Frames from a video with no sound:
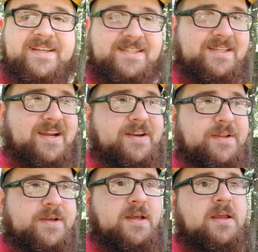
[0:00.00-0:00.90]

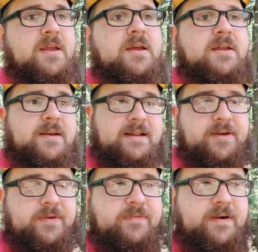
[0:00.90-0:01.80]
excited. Now I
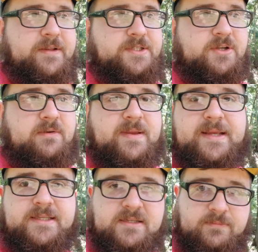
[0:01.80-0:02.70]
could finally start
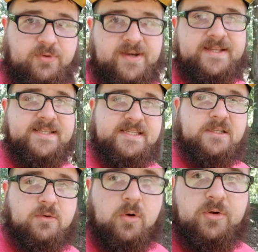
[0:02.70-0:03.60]
making some pretty
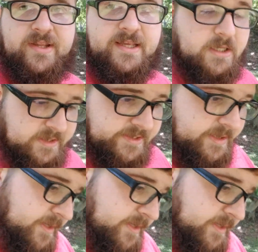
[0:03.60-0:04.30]
decent quality content